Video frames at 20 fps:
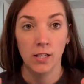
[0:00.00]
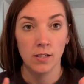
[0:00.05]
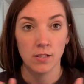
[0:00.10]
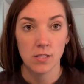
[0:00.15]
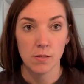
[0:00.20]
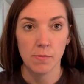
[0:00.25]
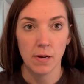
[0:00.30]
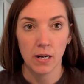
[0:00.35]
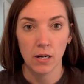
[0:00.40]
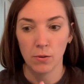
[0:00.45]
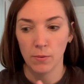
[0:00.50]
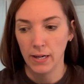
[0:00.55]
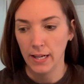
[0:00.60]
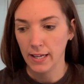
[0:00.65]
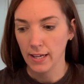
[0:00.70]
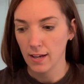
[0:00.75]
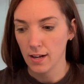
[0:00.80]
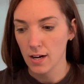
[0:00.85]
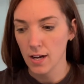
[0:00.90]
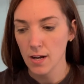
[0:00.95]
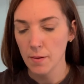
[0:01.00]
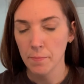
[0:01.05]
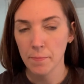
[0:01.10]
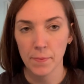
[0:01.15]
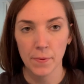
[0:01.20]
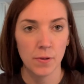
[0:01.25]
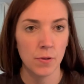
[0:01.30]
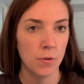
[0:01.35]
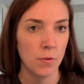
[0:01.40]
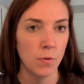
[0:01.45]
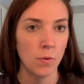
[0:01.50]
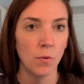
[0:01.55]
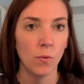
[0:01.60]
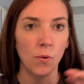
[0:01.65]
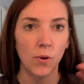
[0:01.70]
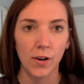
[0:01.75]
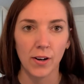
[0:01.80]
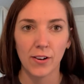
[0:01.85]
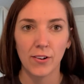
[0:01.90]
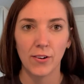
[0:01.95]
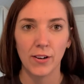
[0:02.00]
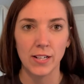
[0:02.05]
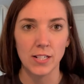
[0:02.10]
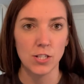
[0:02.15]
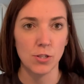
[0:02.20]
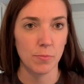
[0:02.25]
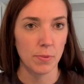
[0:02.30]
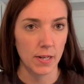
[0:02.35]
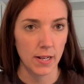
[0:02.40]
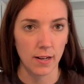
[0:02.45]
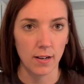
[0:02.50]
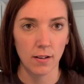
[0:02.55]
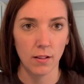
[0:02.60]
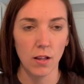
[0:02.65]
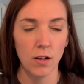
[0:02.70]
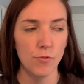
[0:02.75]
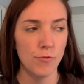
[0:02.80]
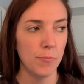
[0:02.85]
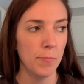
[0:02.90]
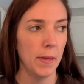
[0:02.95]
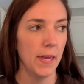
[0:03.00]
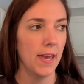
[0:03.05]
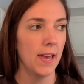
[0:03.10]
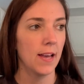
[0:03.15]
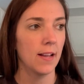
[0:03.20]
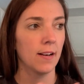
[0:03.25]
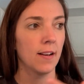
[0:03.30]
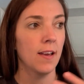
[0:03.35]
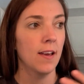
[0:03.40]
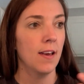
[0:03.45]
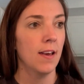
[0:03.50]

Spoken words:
Tomorrow when I get up, we're going to put it in a loaf pan